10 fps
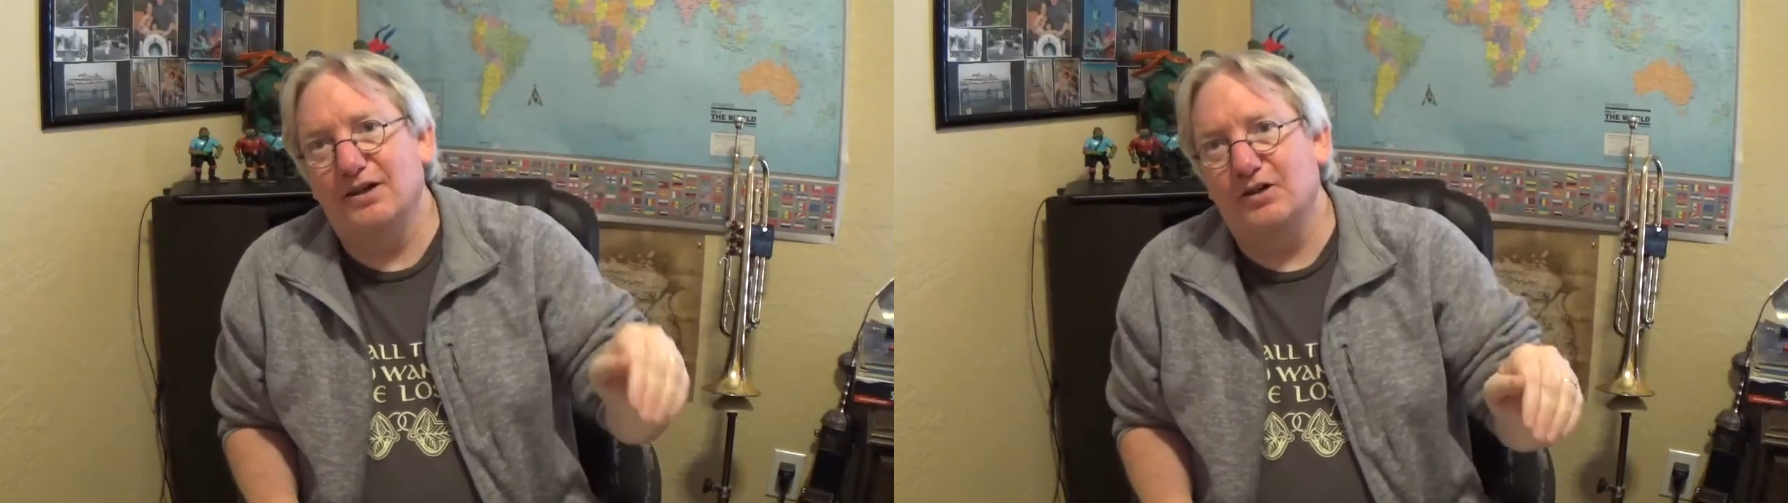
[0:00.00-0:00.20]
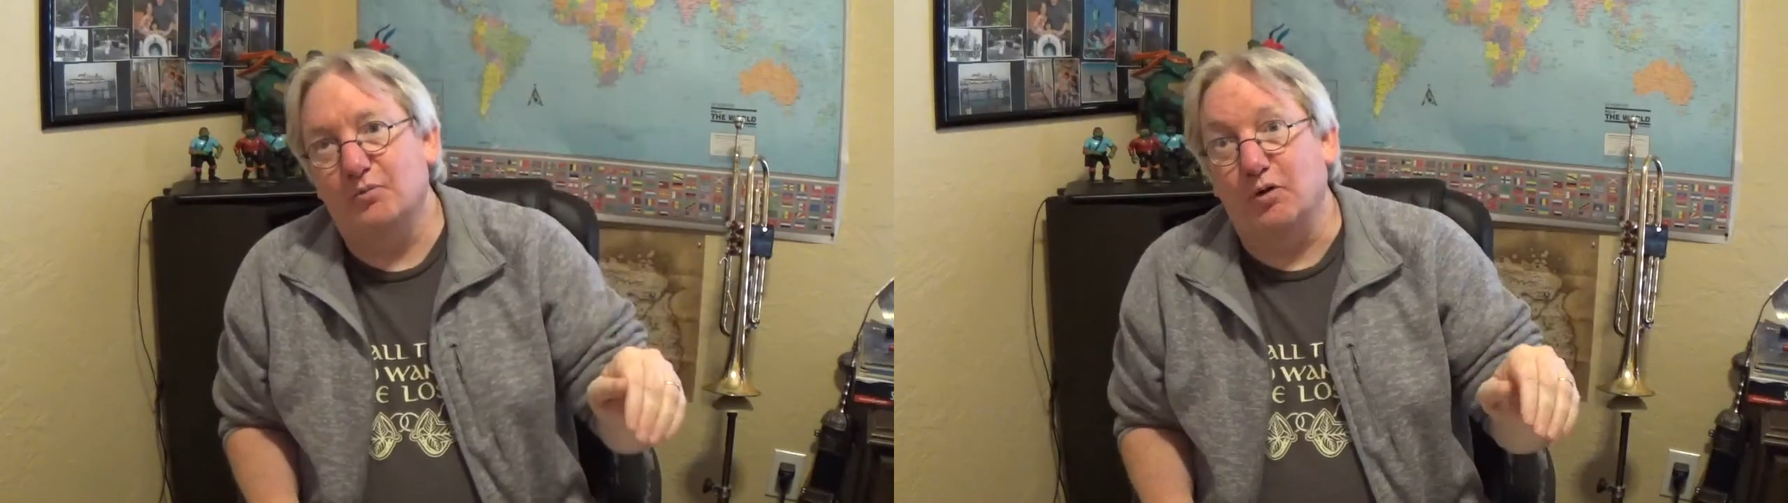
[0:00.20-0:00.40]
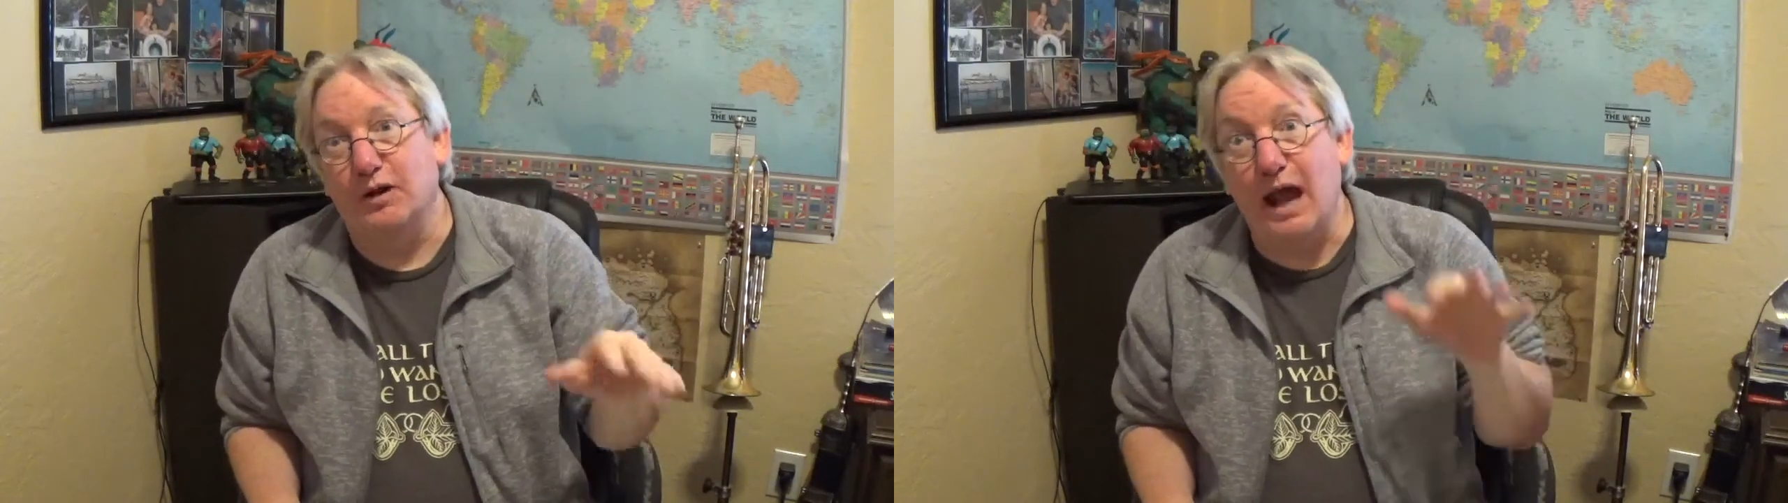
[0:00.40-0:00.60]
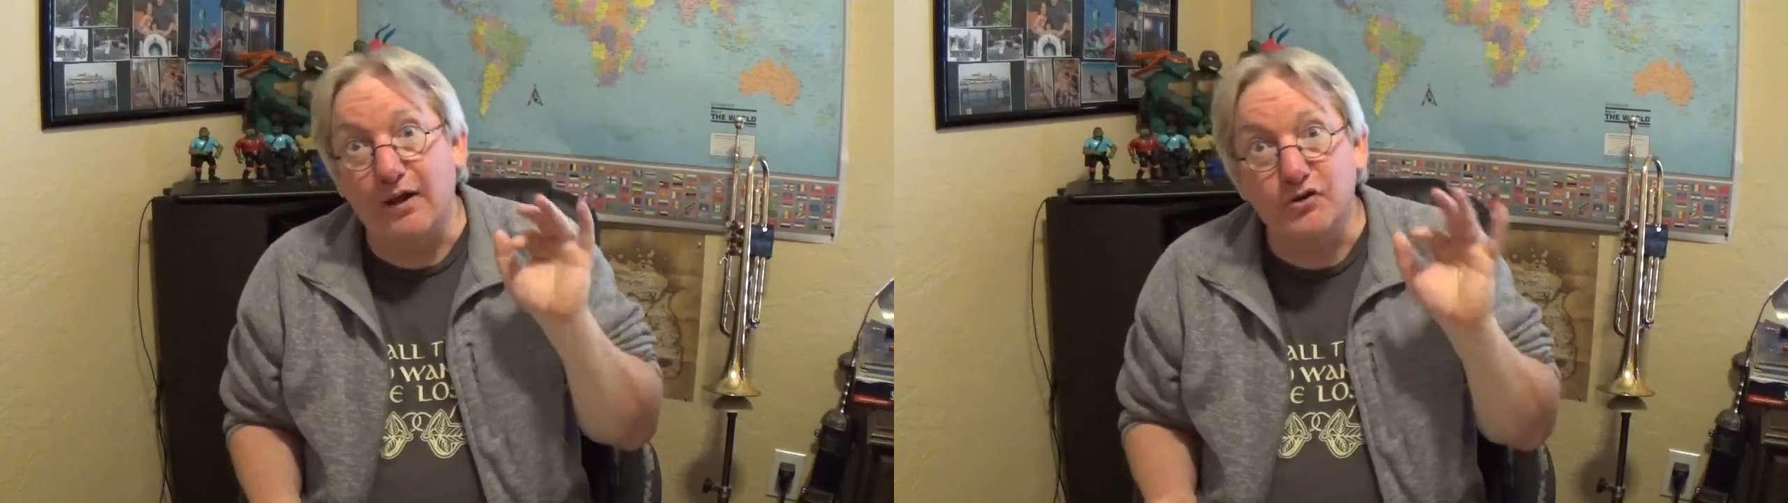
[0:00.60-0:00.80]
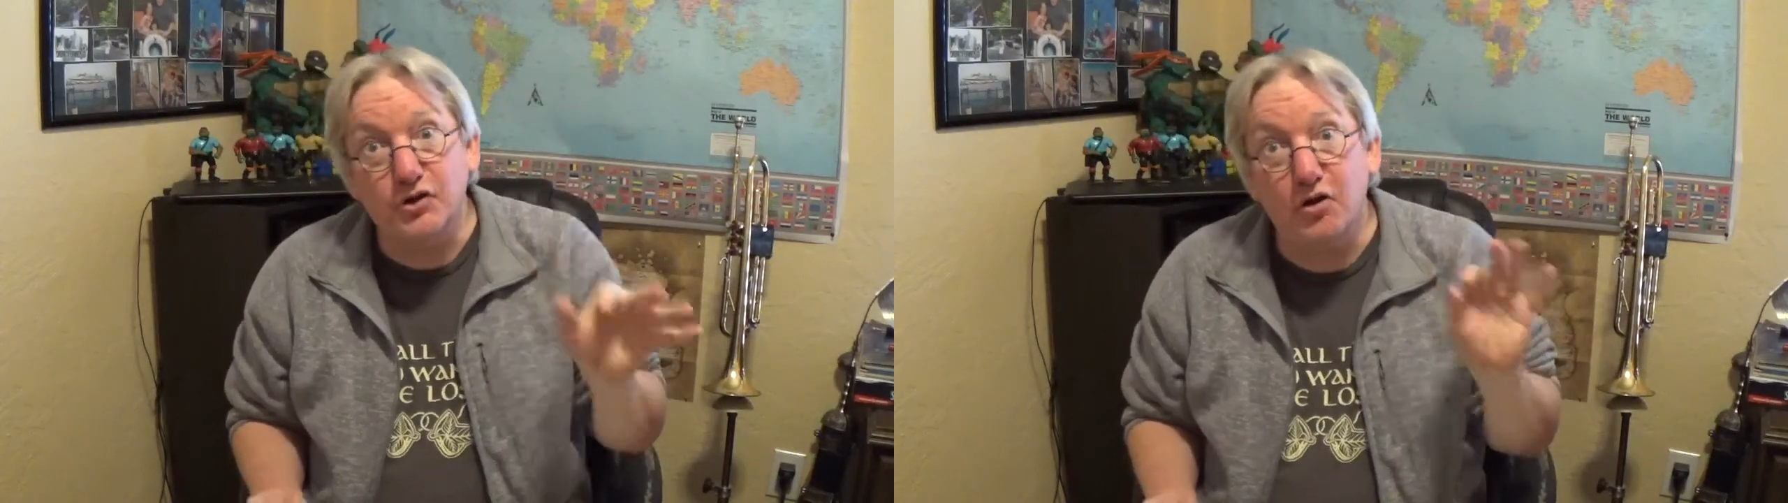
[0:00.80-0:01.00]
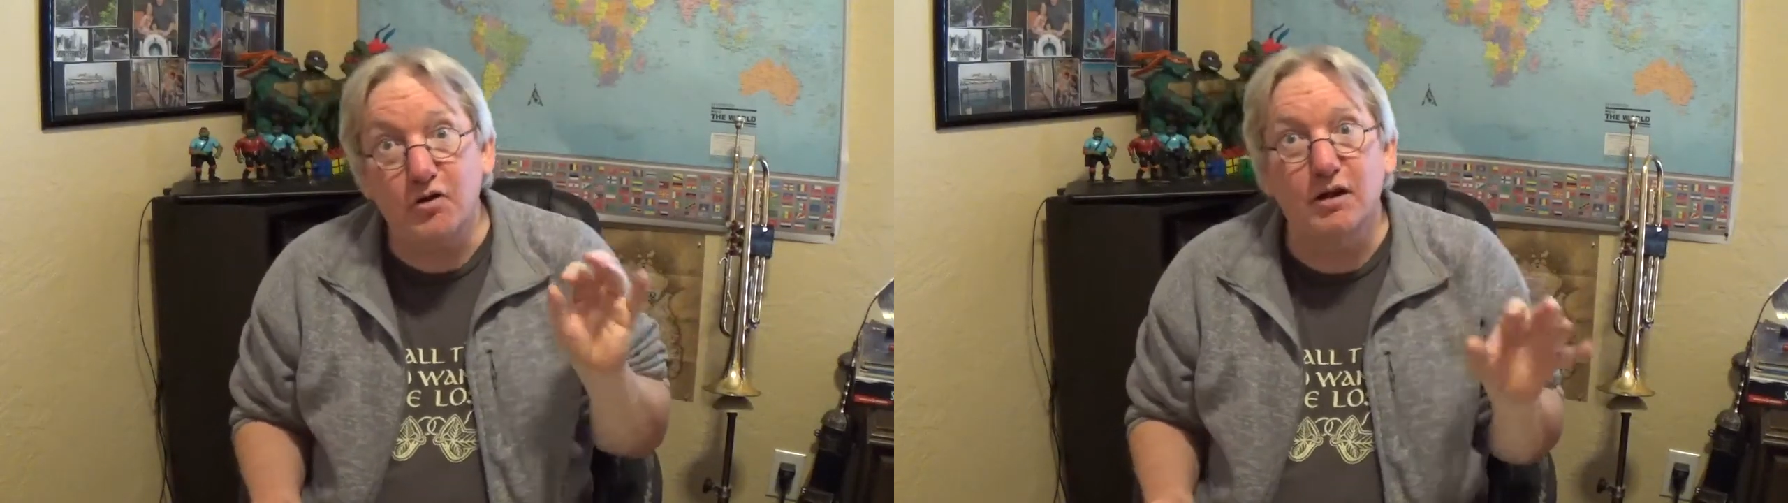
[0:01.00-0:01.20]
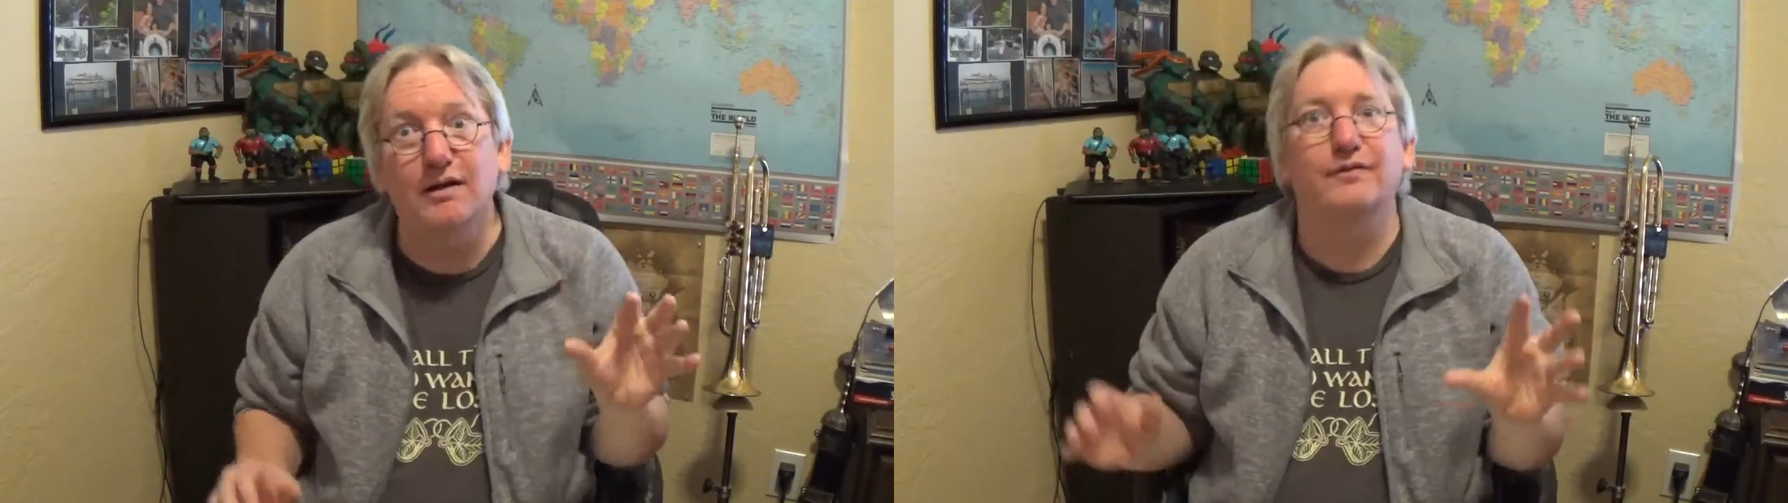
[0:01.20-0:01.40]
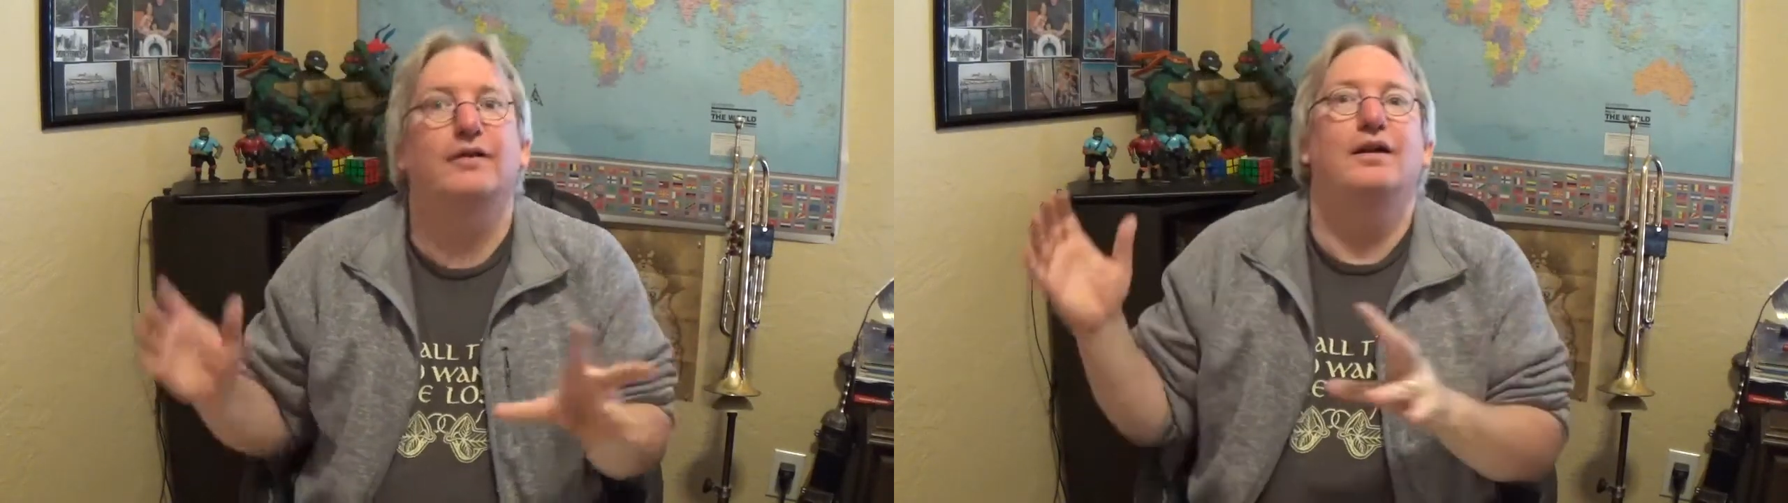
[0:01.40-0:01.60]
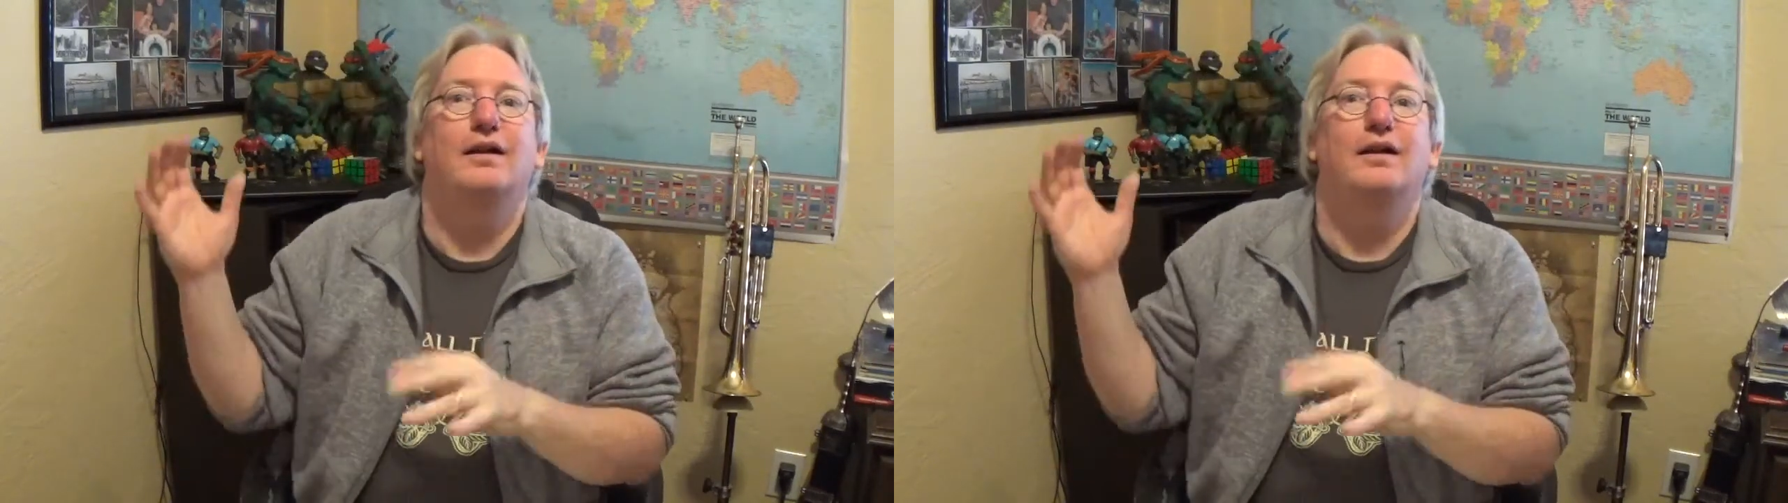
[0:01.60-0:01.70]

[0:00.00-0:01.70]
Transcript: the underworld, and sure enough,